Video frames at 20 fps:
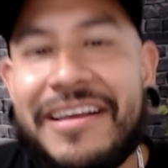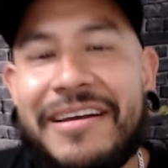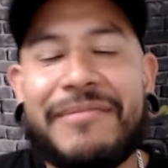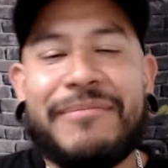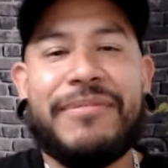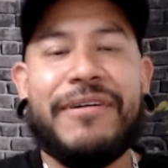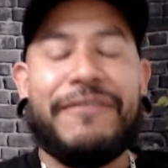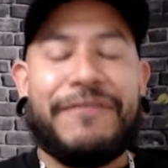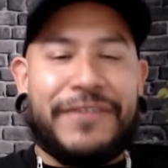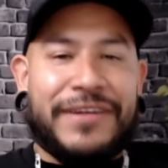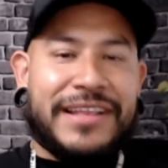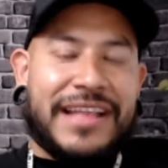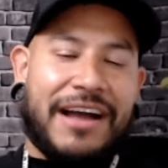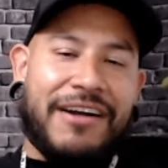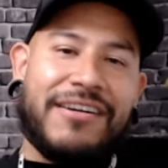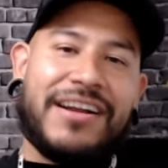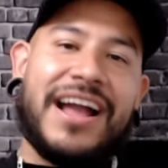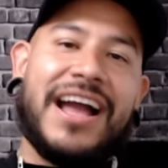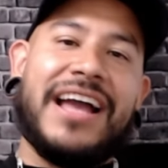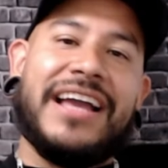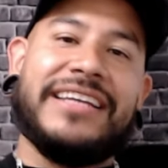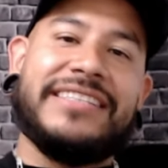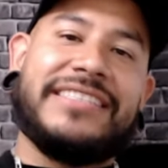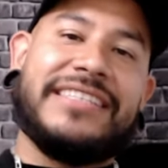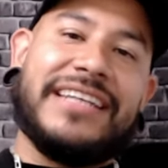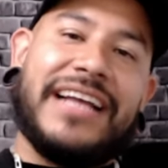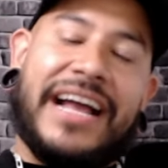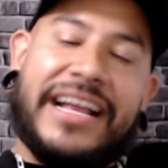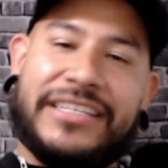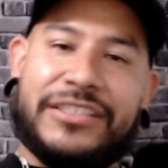But for now, guys,
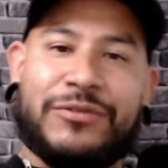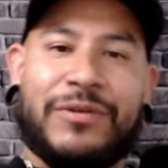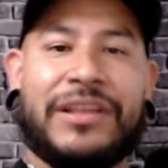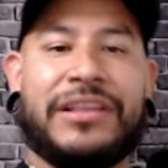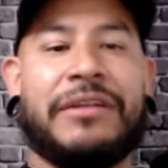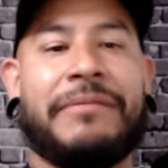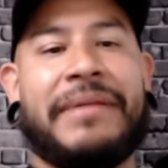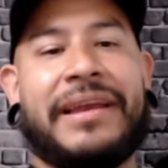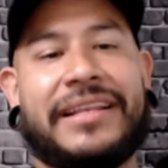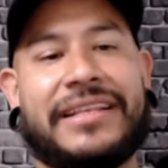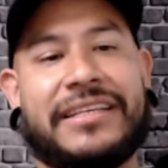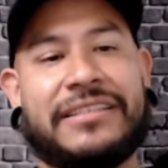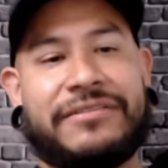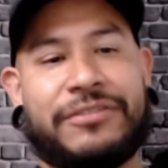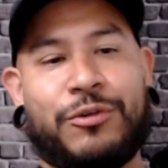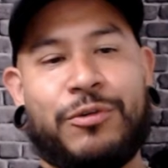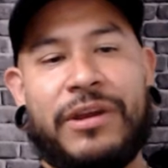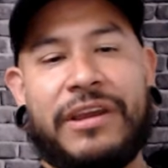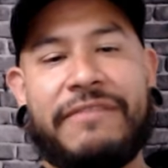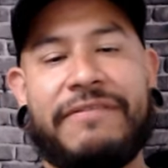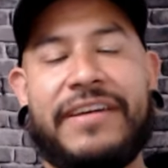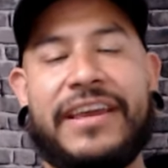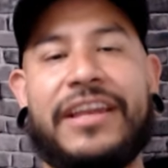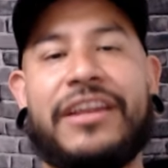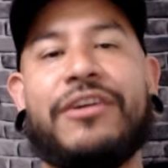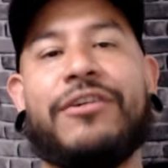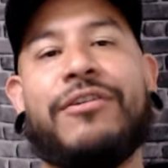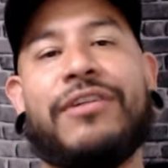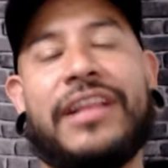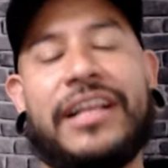I just wanted to make this quick
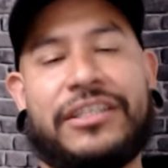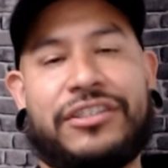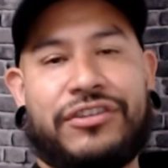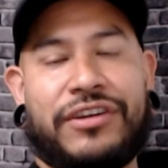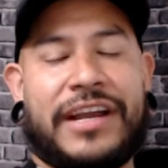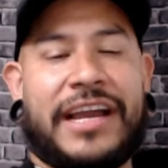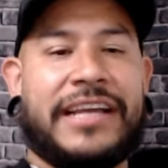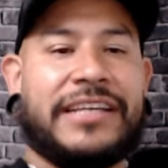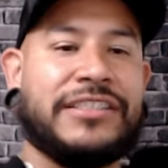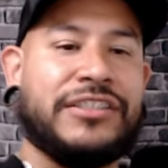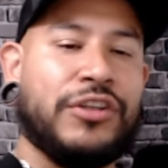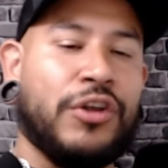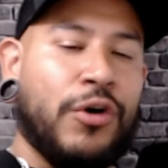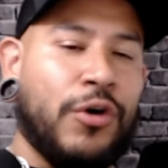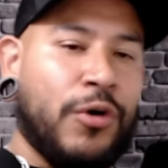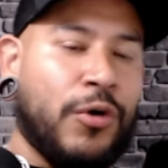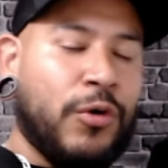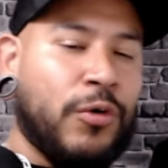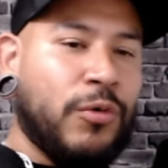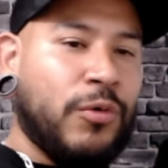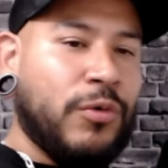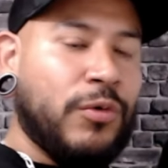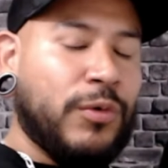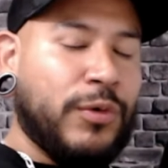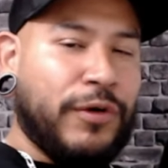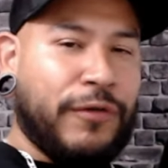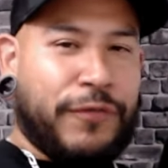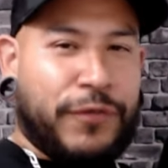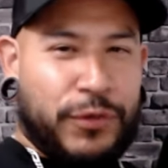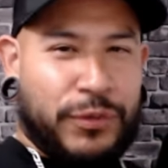video, let you guys know
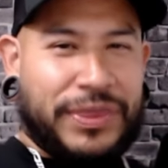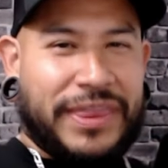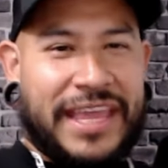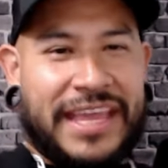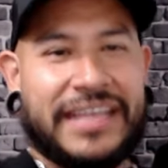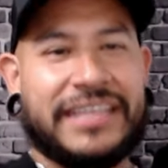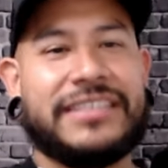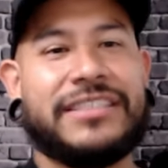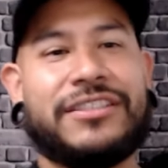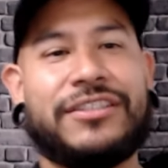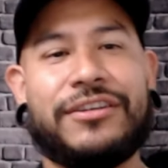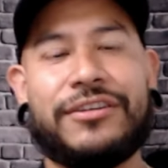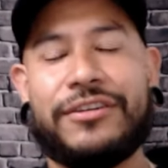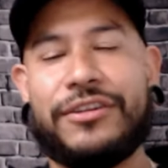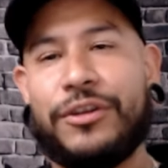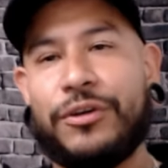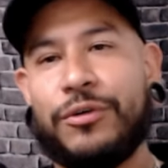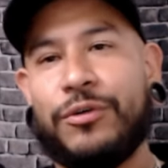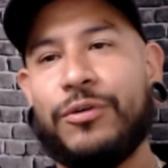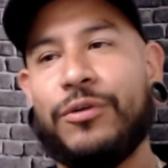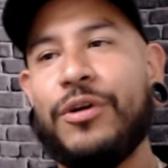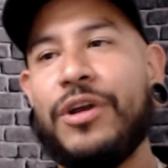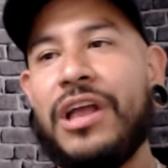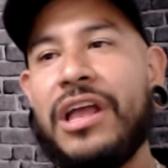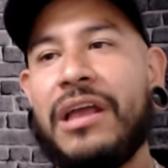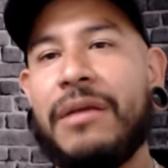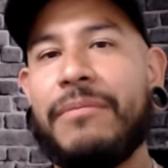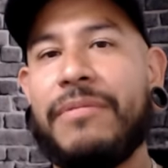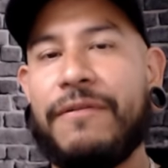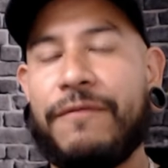a few things to do
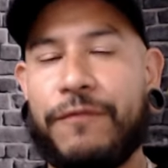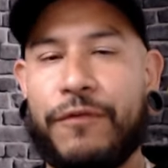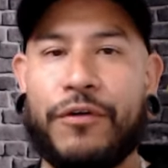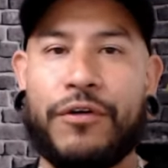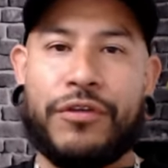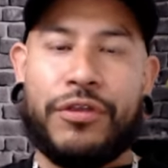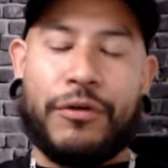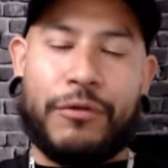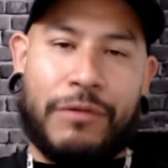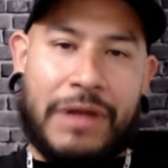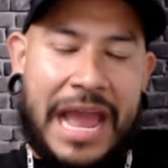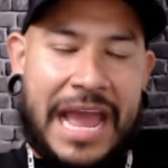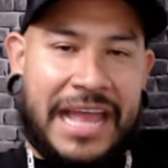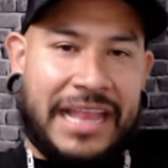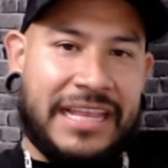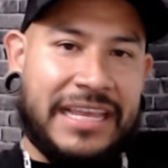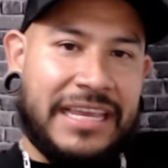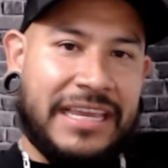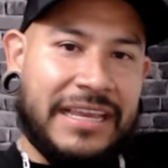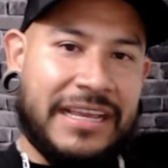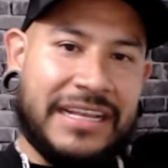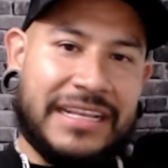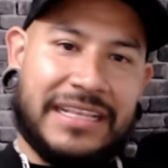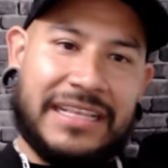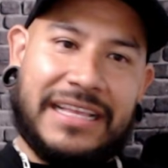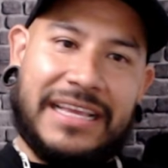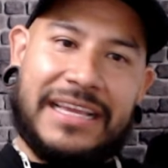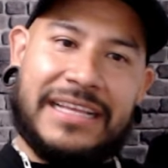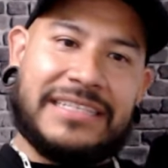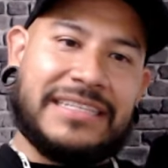before the rally.
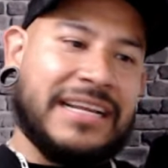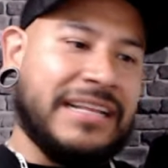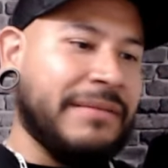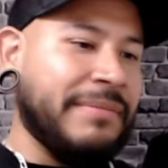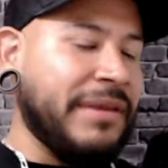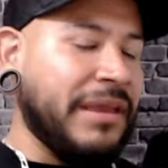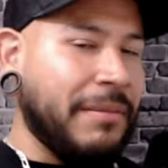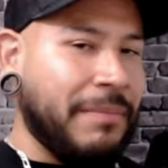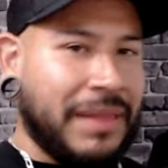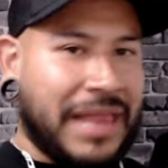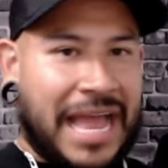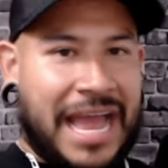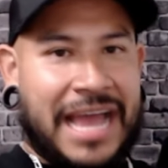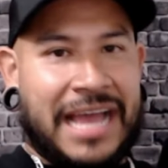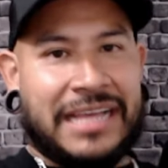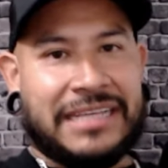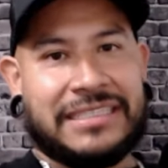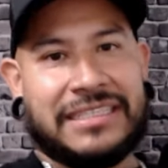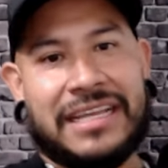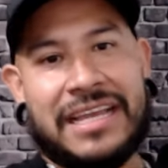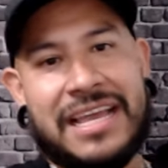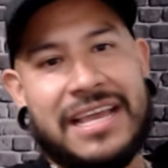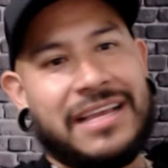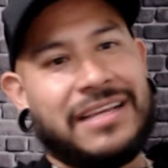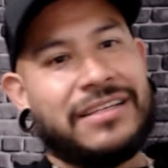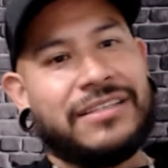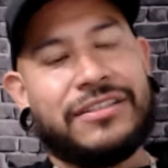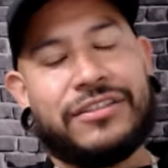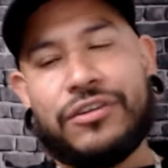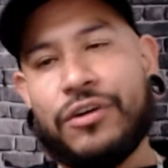It's going to be a blast.
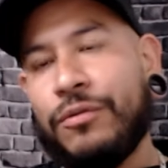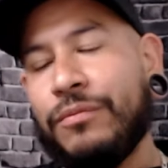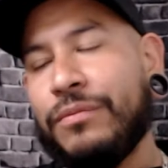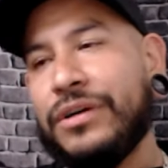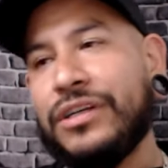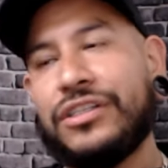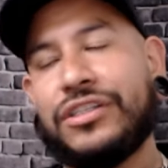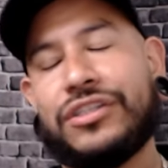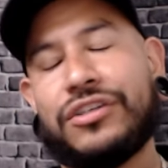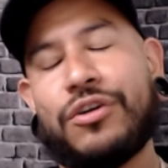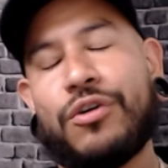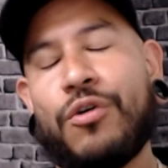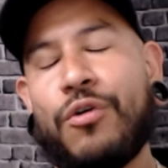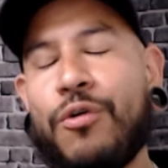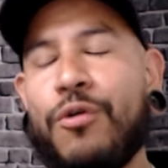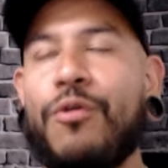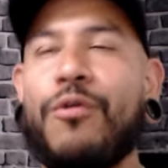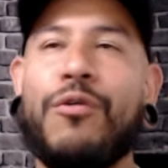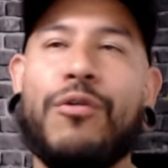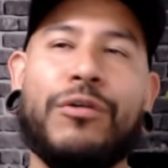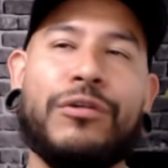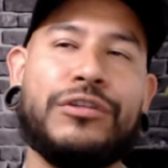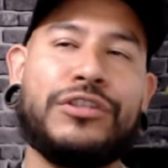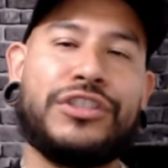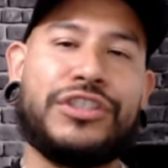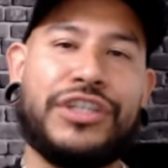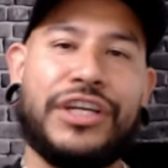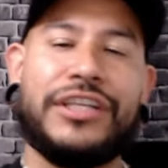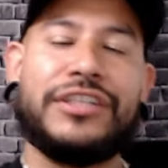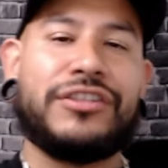So much cool
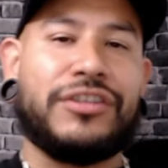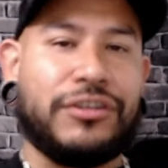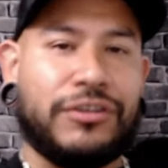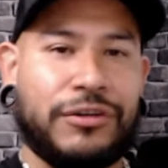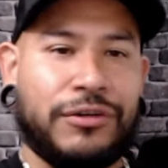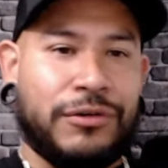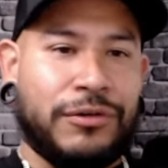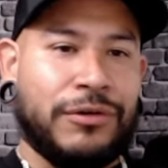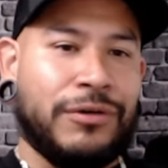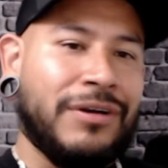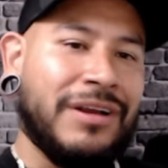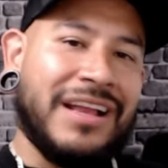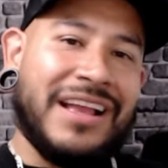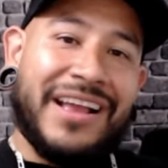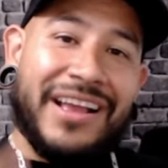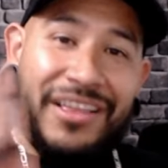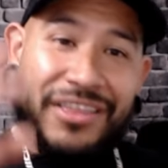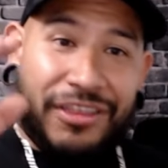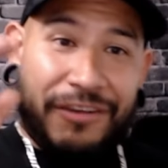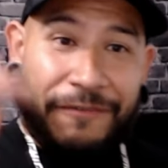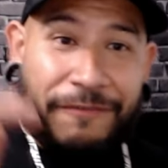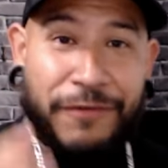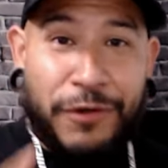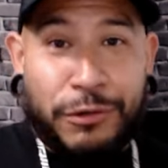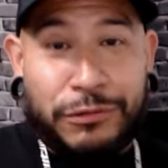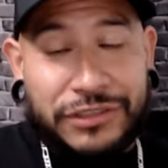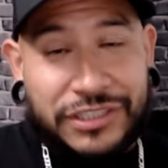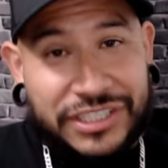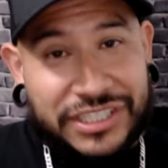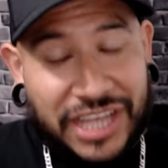shit to do. The
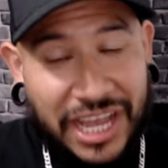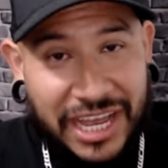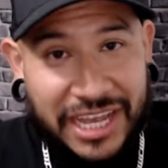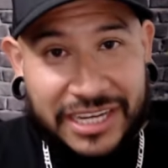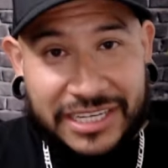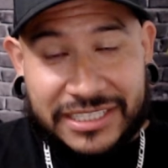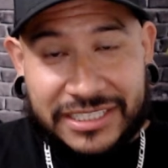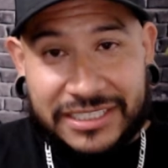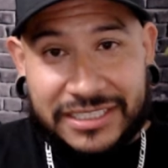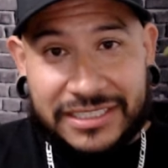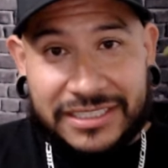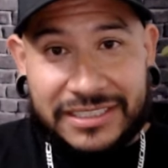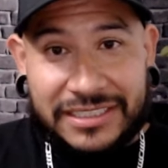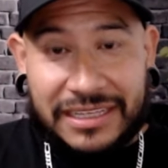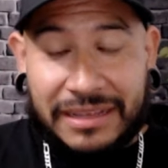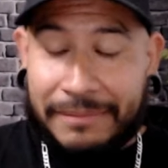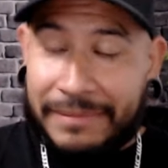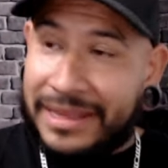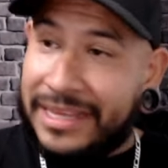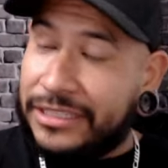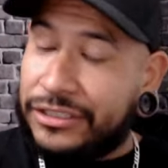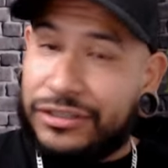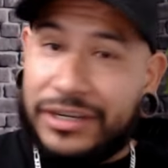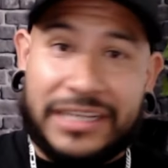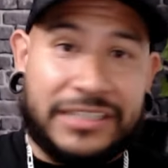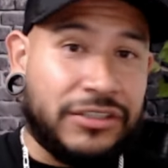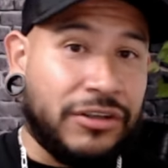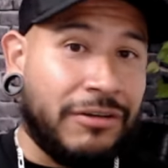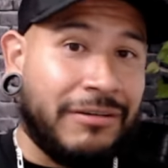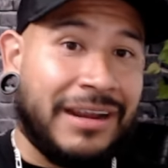food sucks. I'm going to let you guys
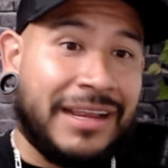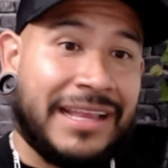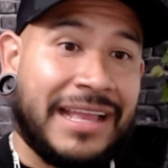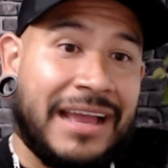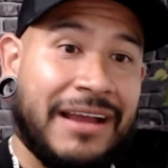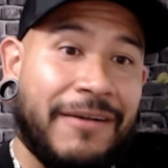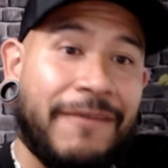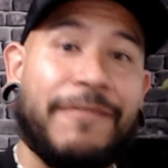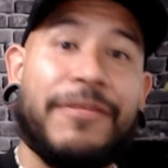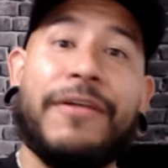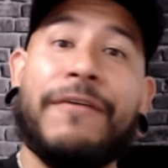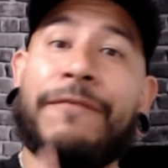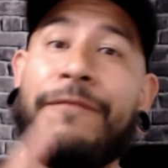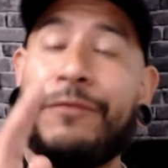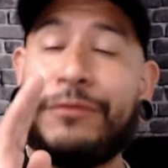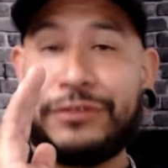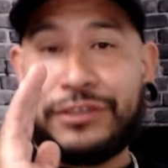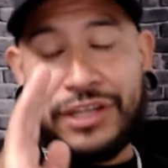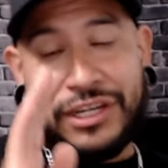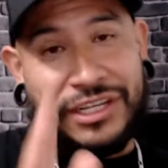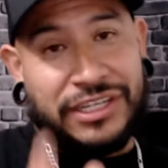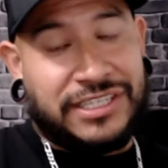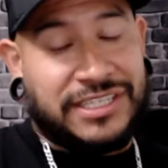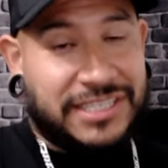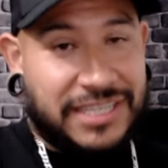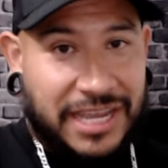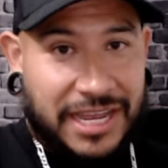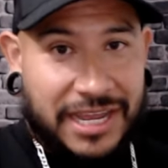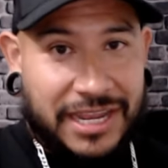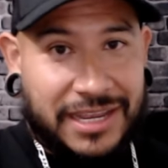know right now. The food's going to
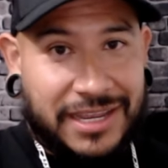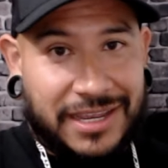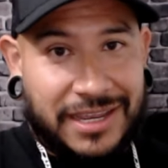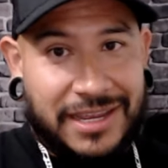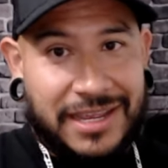suck.